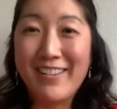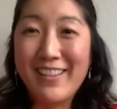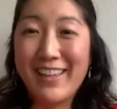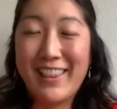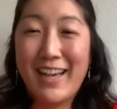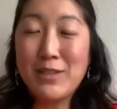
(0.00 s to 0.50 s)

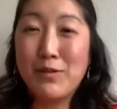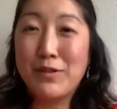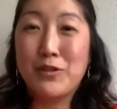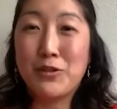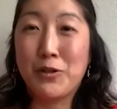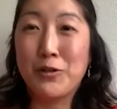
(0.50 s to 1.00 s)
Like, that's what
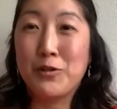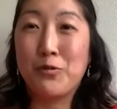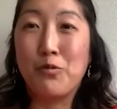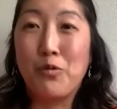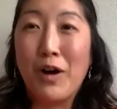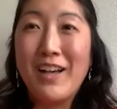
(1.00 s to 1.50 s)
the church
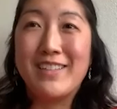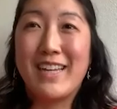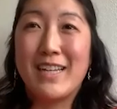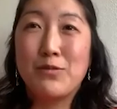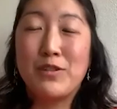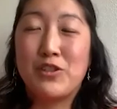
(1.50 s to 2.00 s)
was.
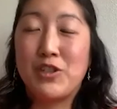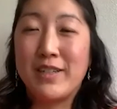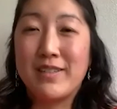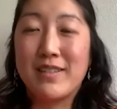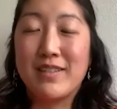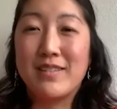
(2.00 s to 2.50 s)
That's what
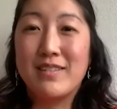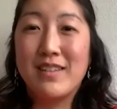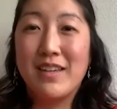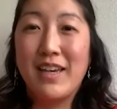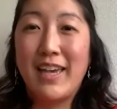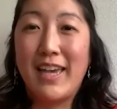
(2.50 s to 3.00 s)
Jesus
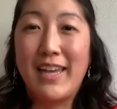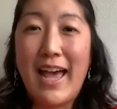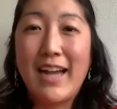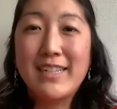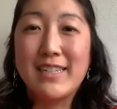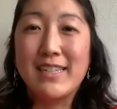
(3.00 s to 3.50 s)

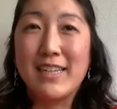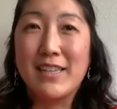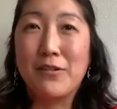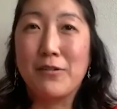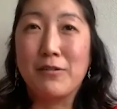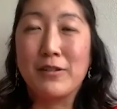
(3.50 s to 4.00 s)
enacted in
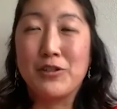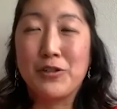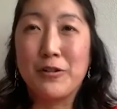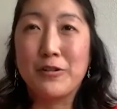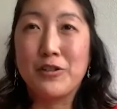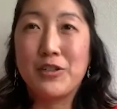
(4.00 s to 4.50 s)
the early
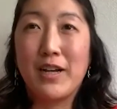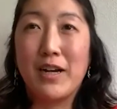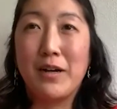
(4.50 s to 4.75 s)
church.